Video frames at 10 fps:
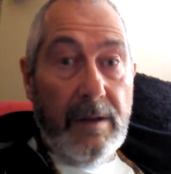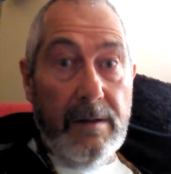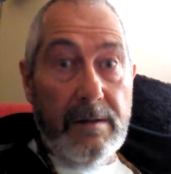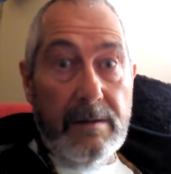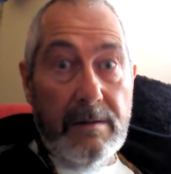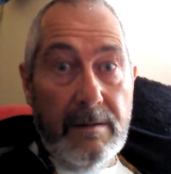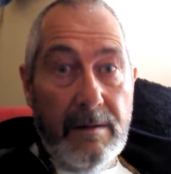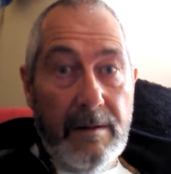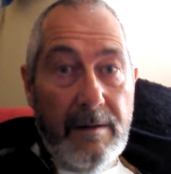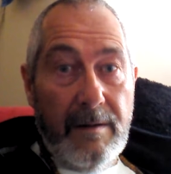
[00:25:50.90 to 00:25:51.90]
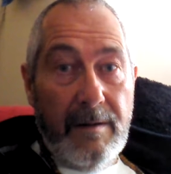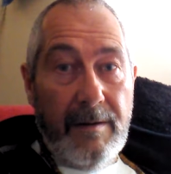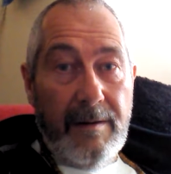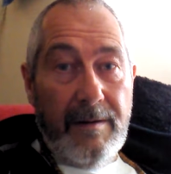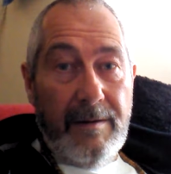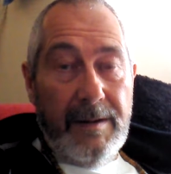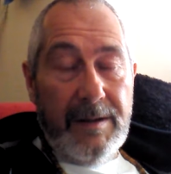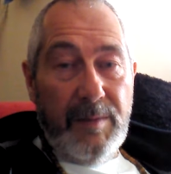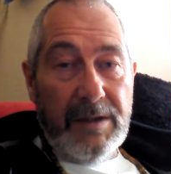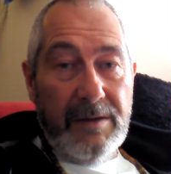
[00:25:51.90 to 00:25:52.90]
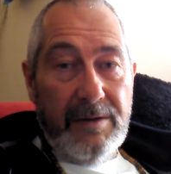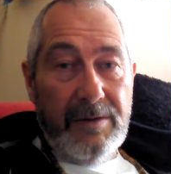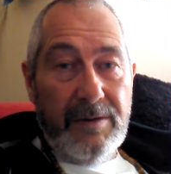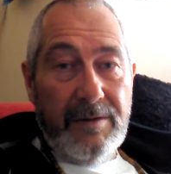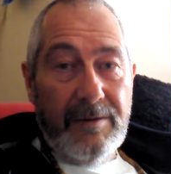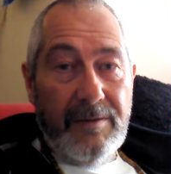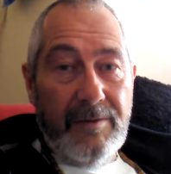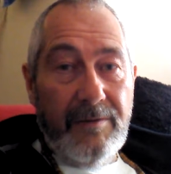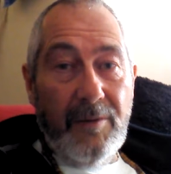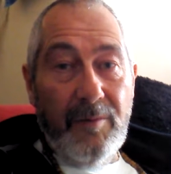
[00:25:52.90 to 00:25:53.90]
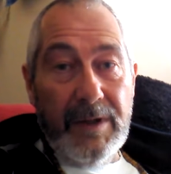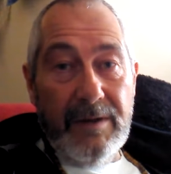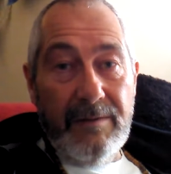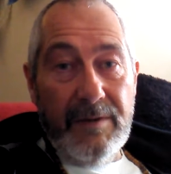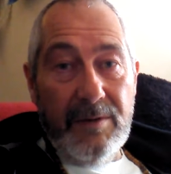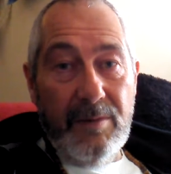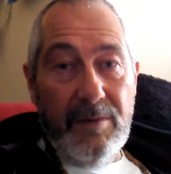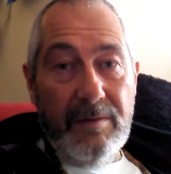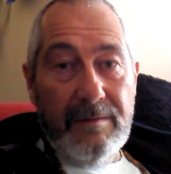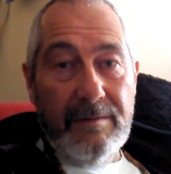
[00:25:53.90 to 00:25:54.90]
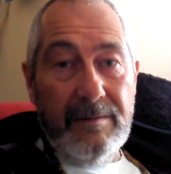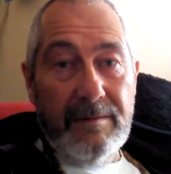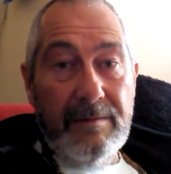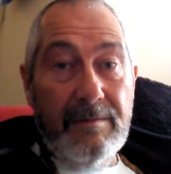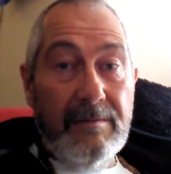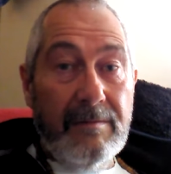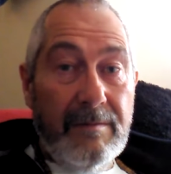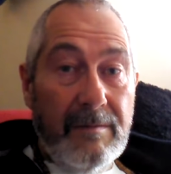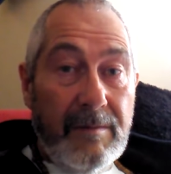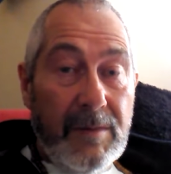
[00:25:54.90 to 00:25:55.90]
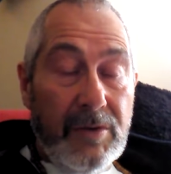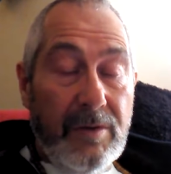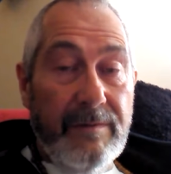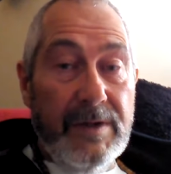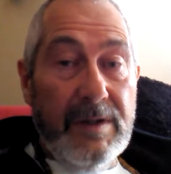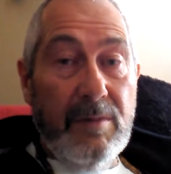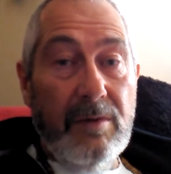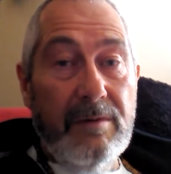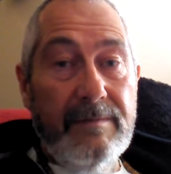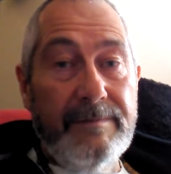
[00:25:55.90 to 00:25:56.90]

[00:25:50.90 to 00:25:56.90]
This is a message from the invisible to the visible.